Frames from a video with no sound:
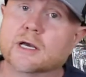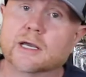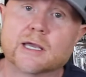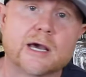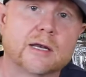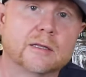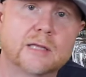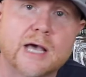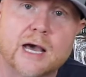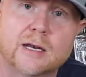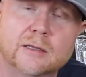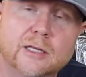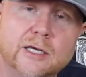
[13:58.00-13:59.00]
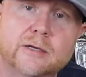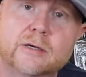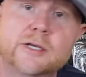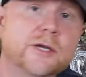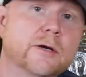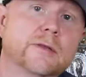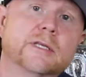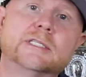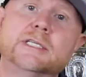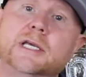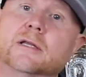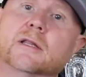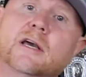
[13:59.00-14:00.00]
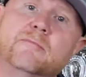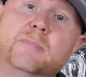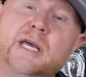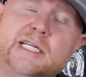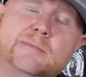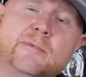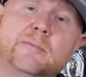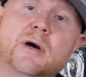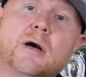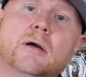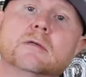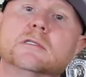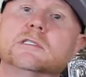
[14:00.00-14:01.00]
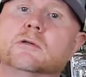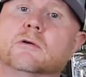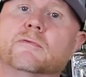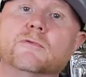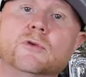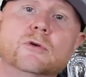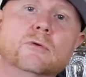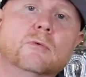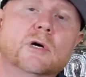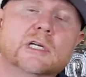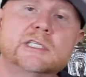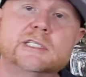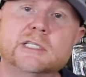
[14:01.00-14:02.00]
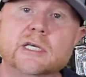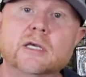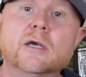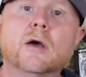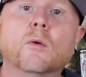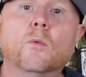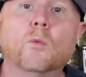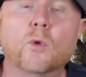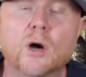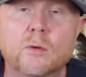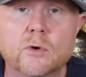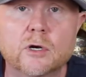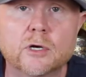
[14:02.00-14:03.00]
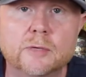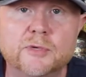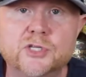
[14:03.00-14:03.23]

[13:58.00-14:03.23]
I got a lot of liquor here in the Teak Life Basement Bar. So if you want to see what we're going to be